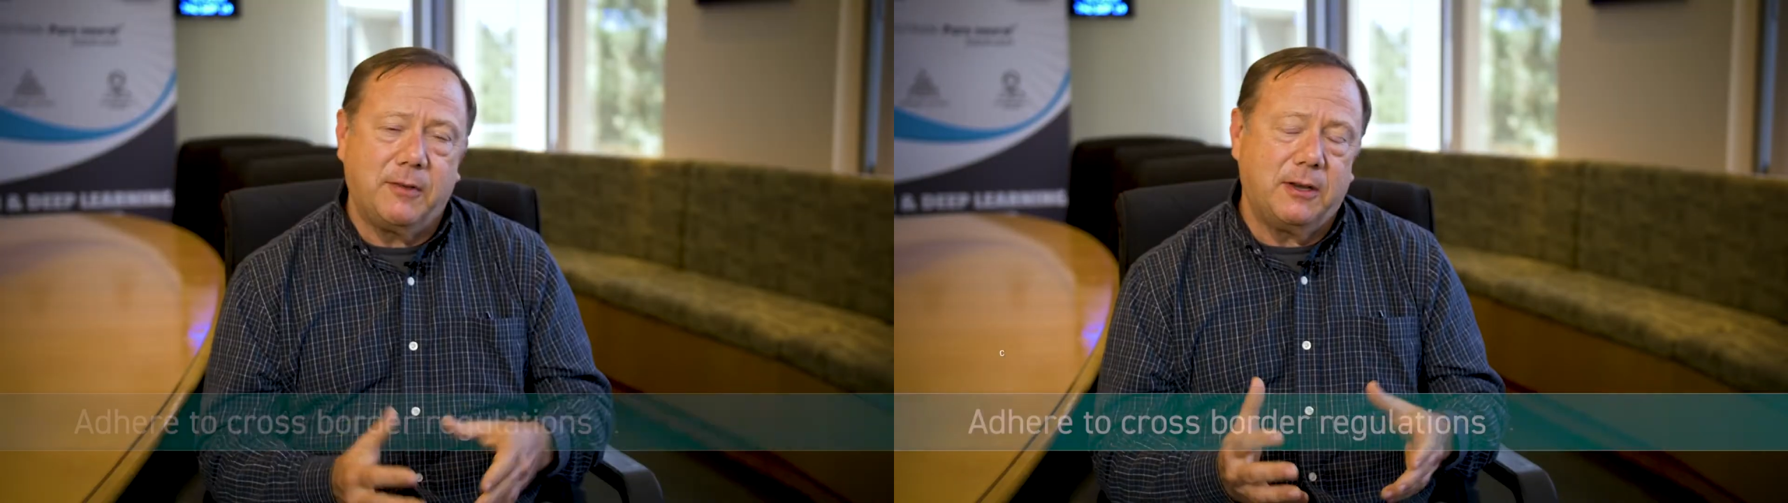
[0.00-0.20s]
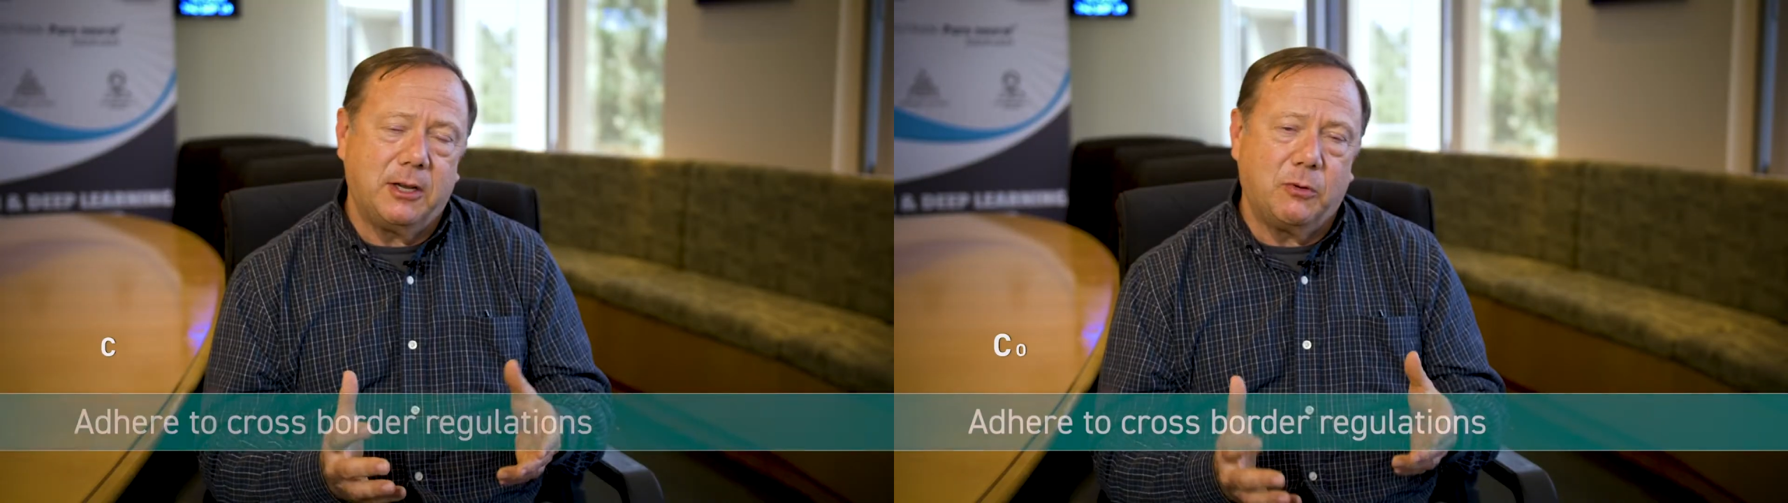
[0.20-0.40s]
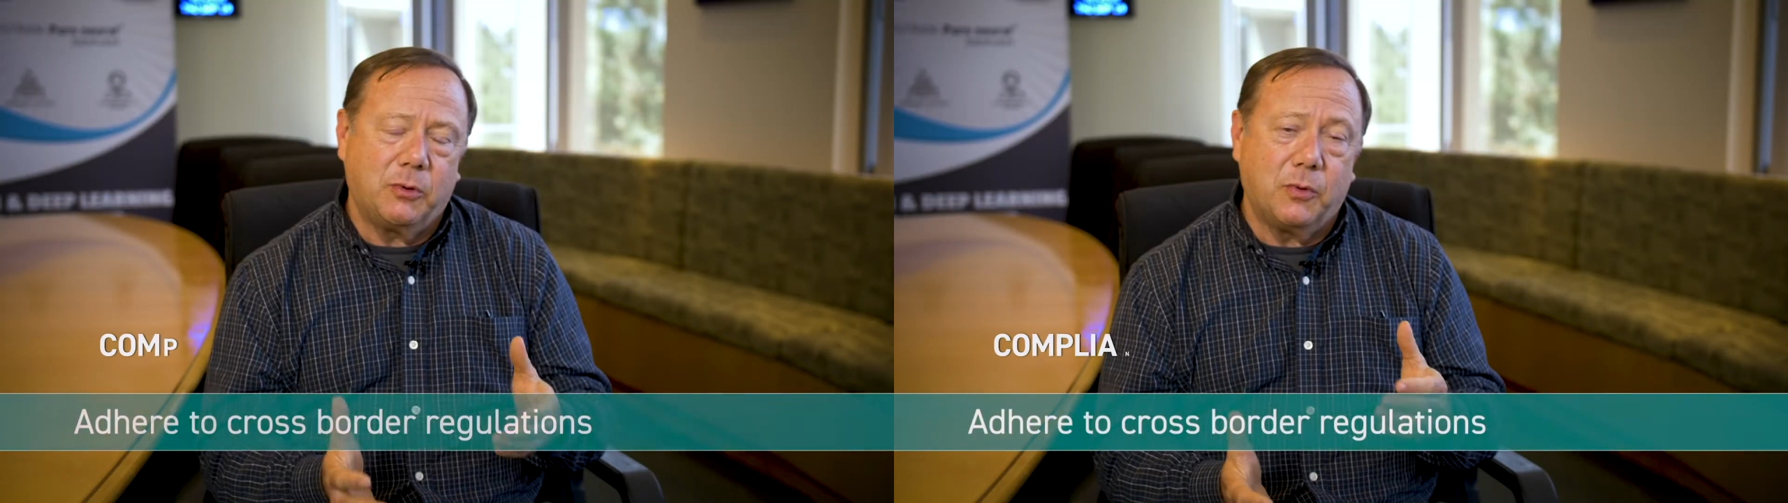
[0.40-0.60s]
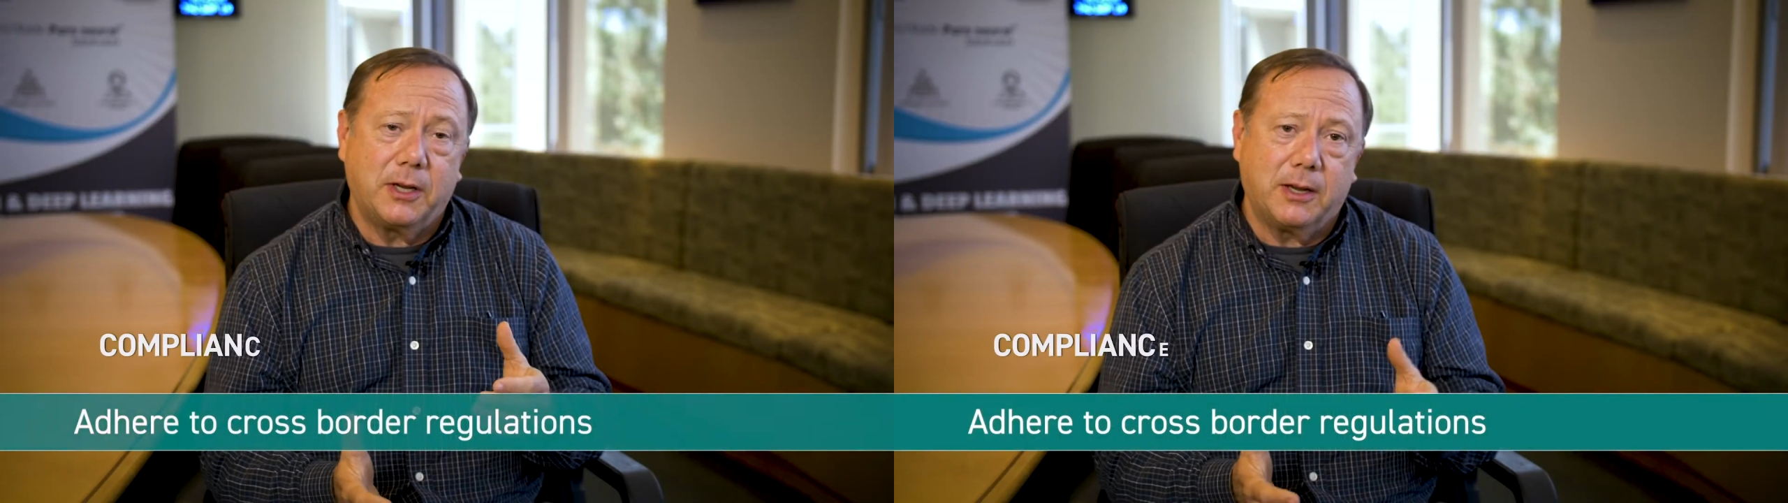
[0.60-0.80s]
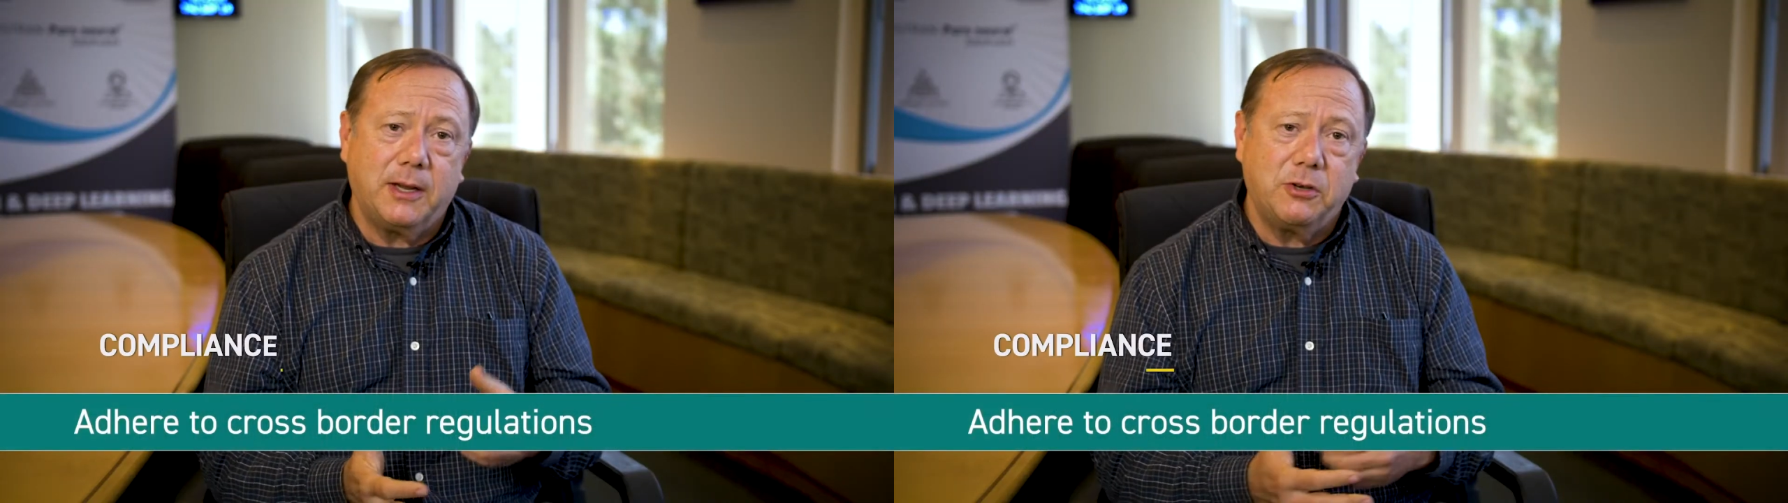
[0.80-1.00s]
to deal with
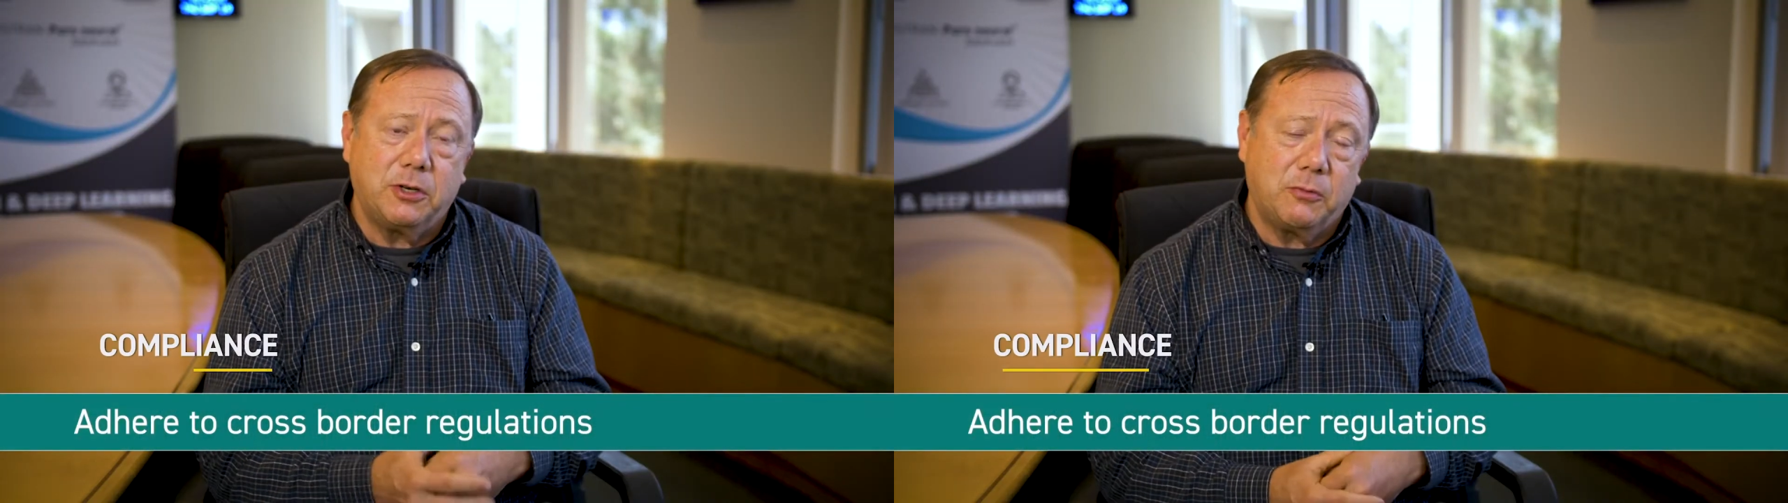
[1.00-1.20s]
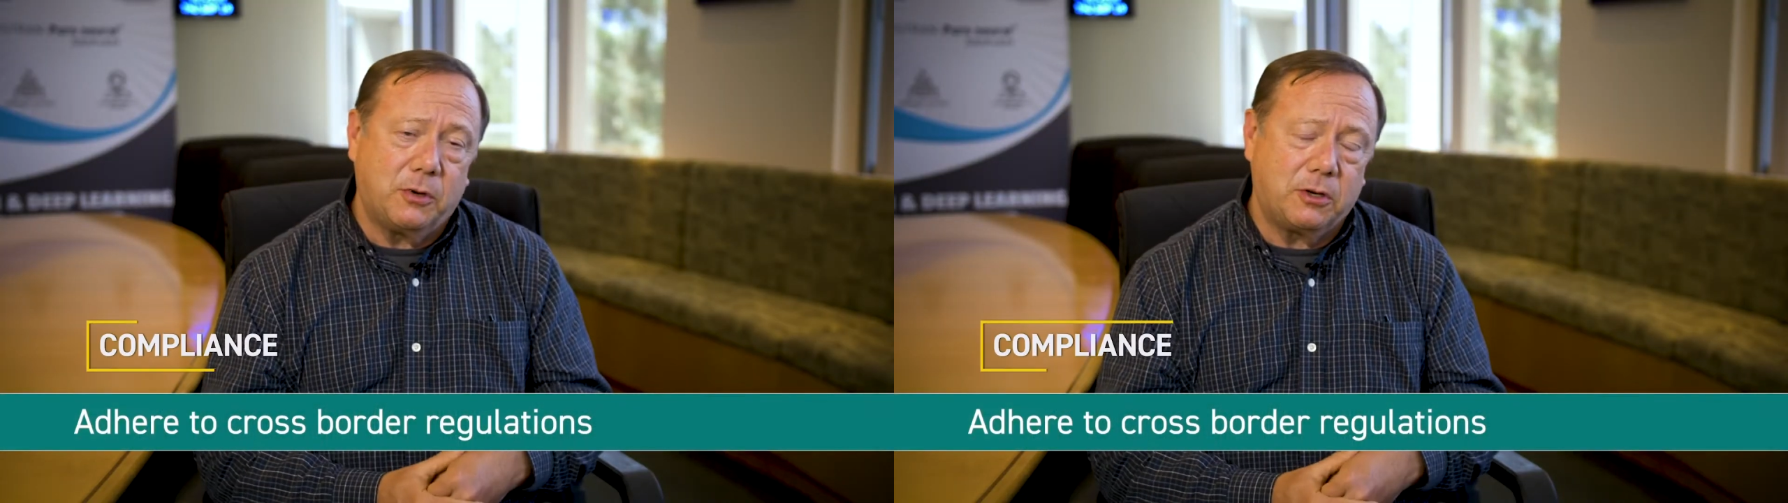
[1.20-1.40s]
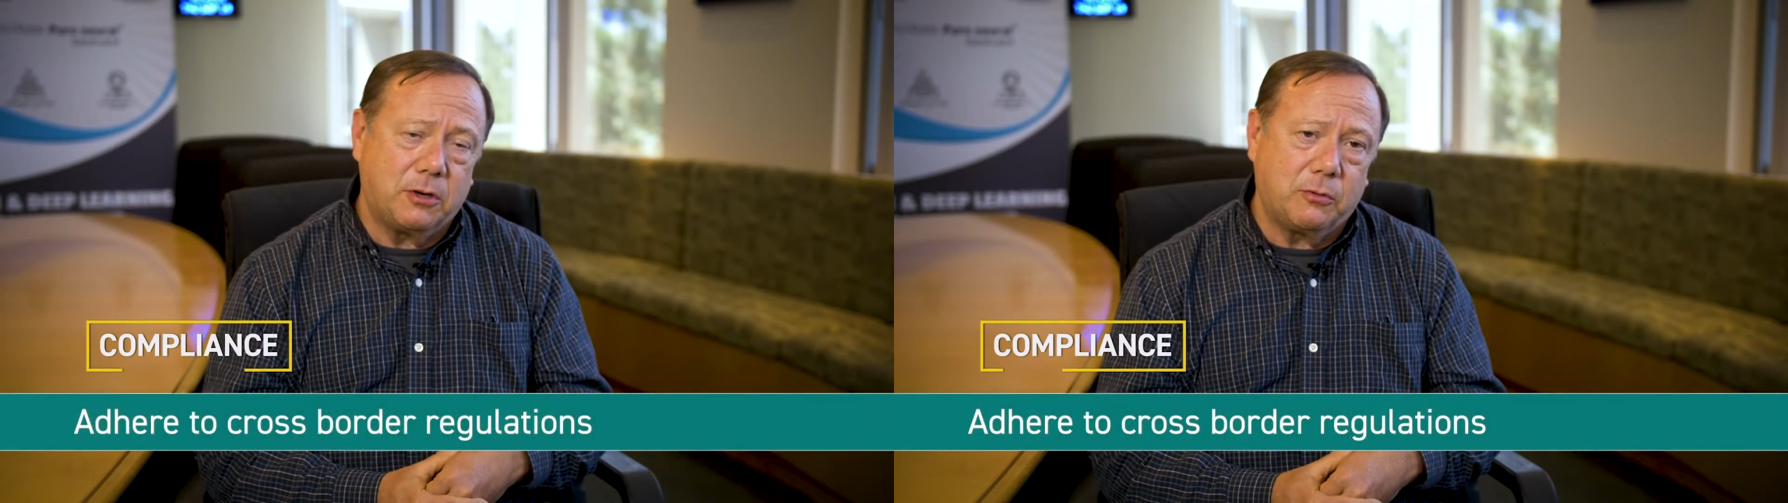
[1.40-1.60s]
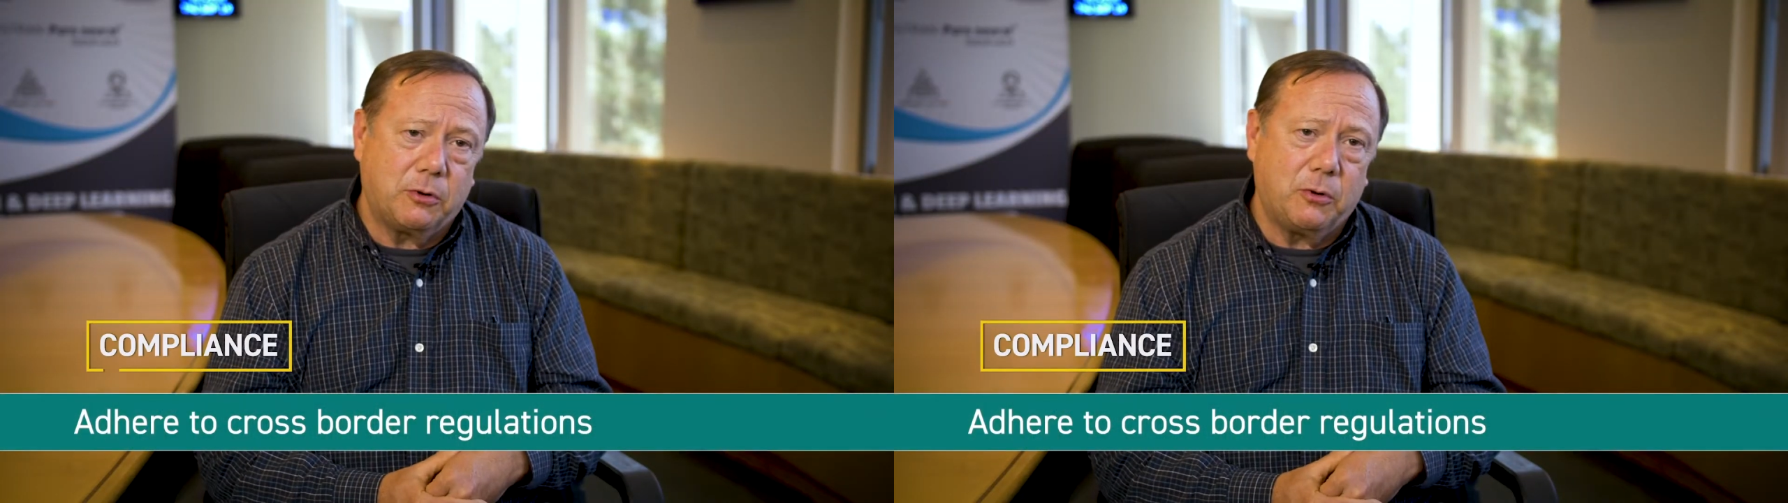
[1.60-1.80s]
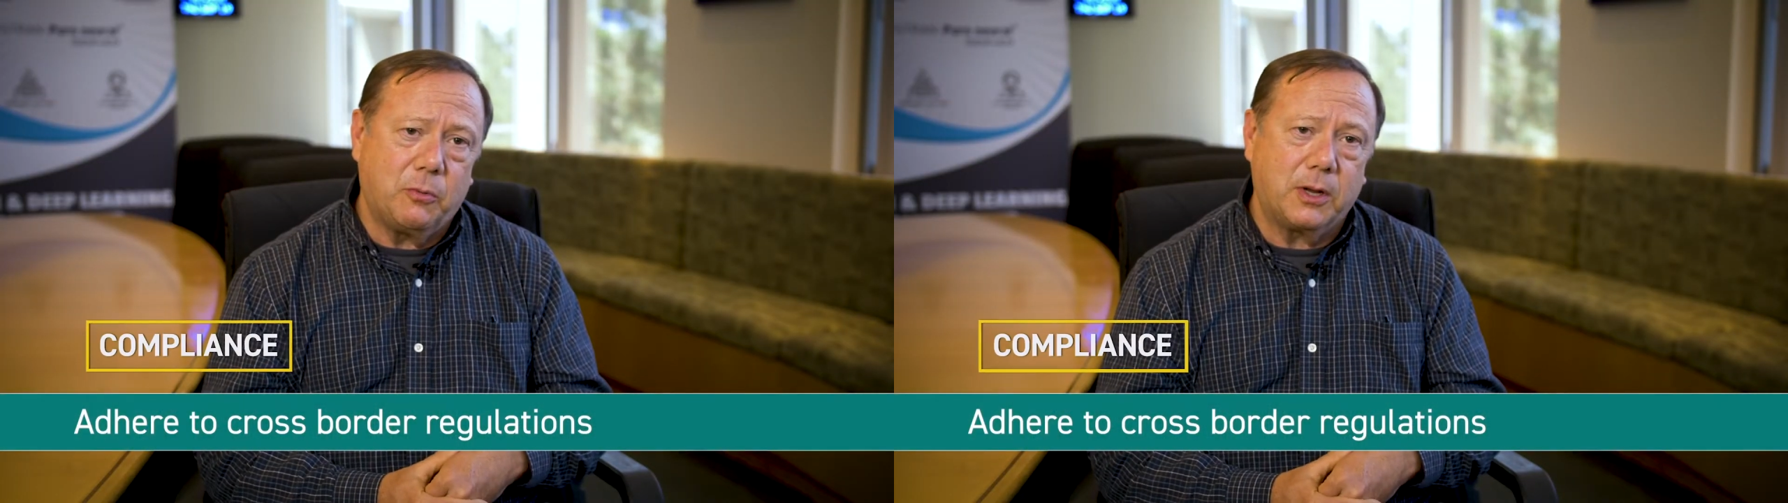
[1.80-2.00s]
regulations which control